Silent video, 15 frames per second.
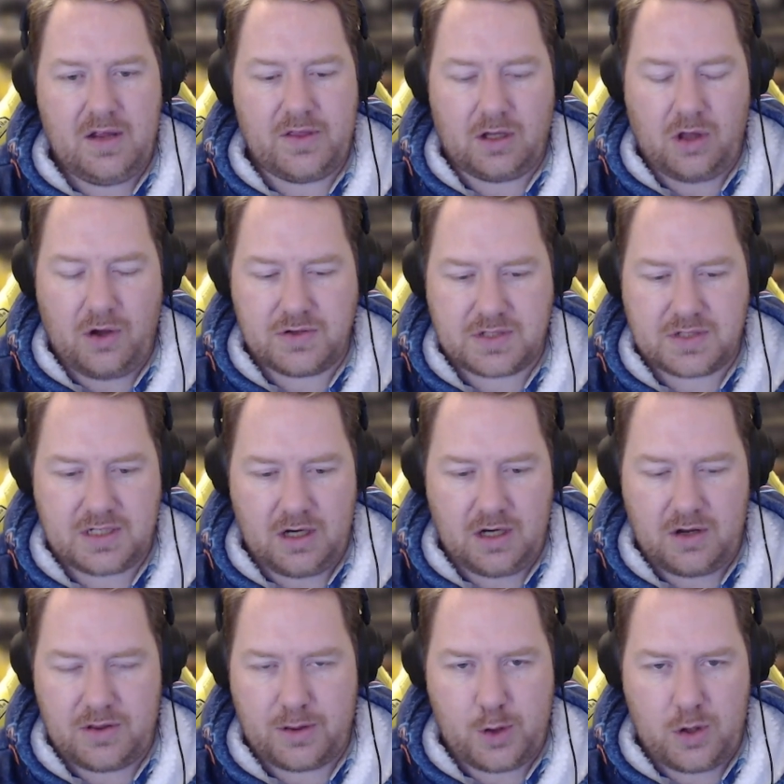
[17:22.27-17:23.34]
They'll host,
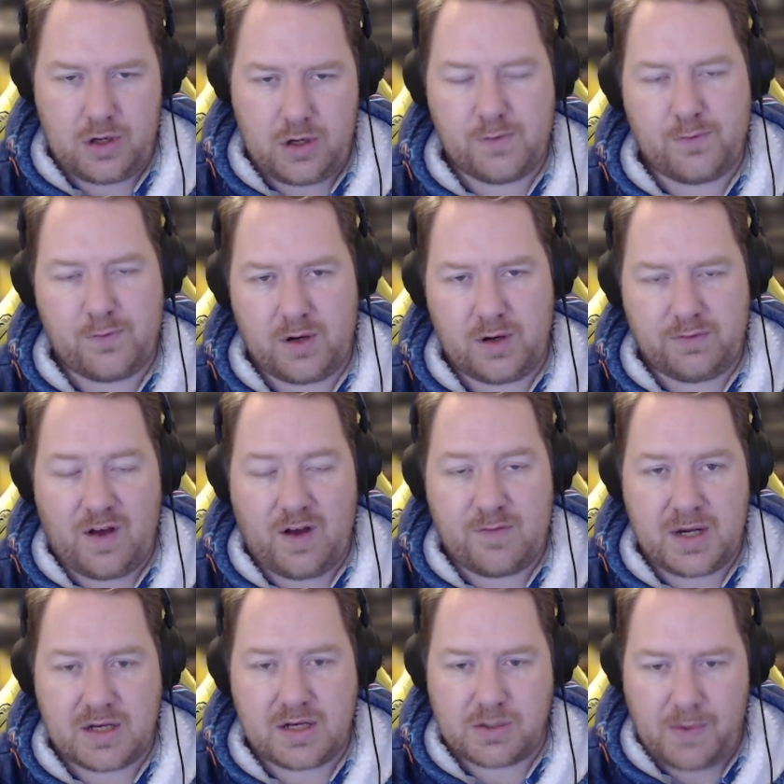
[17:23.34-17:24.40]
the 30 or 45
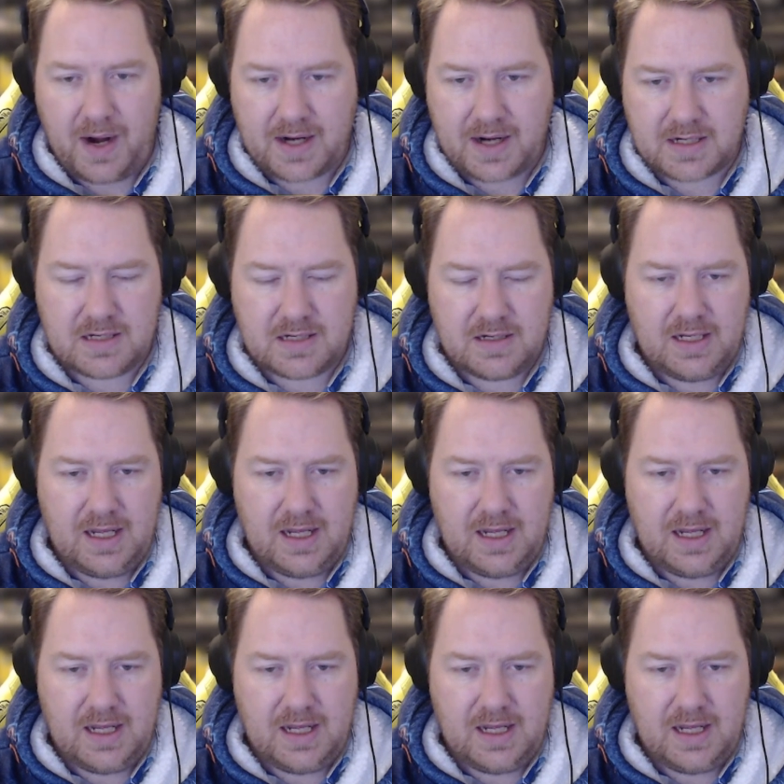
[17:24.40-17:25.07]
minute direct,